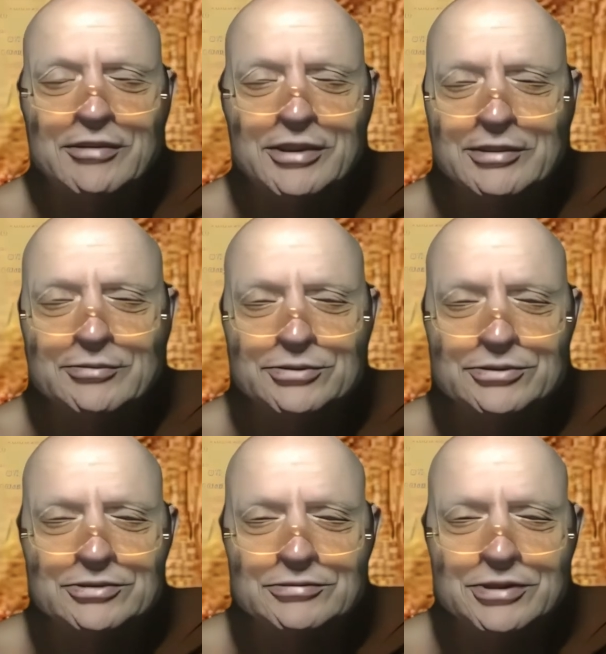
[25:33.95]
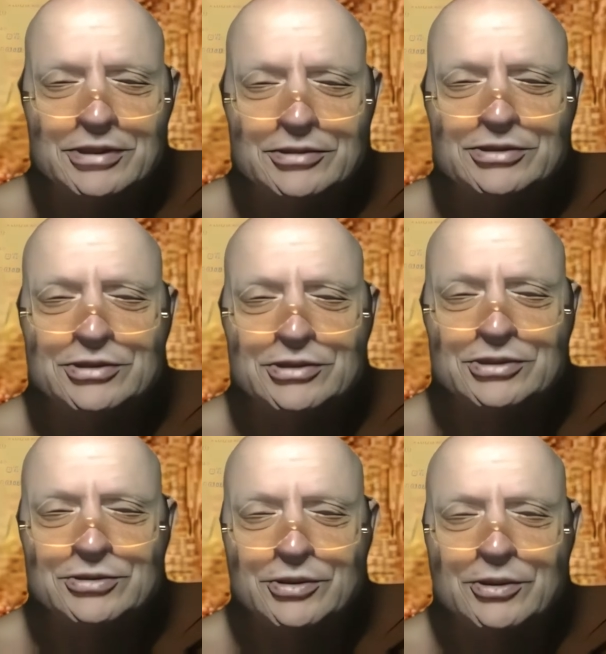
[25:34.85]
and it was you know just
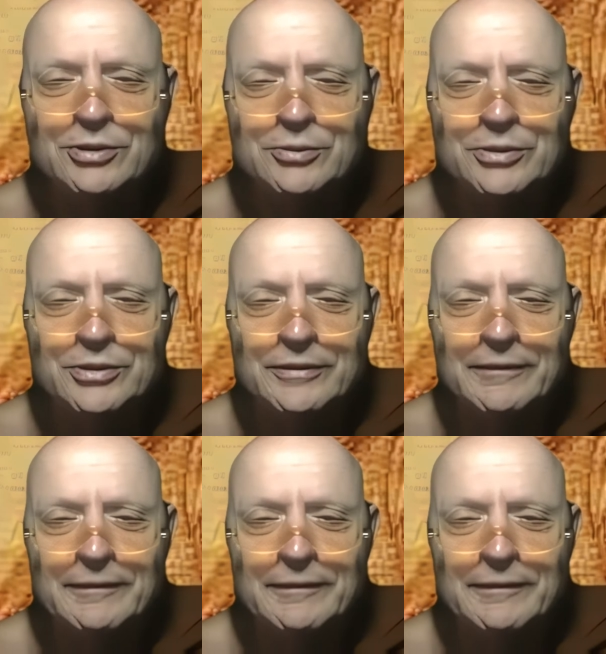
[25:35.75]
disrobe and